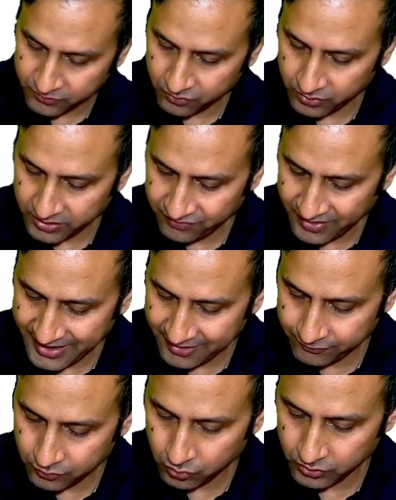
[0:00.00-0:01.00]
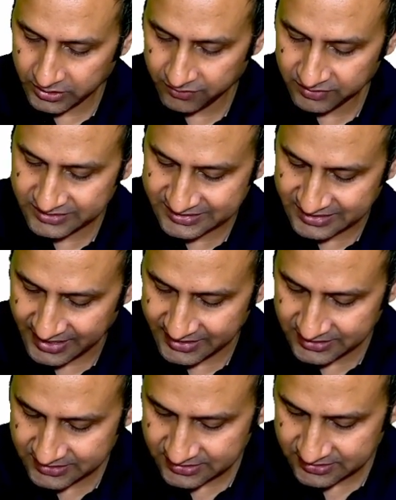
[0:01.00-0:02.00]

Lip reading: if I have to give a size,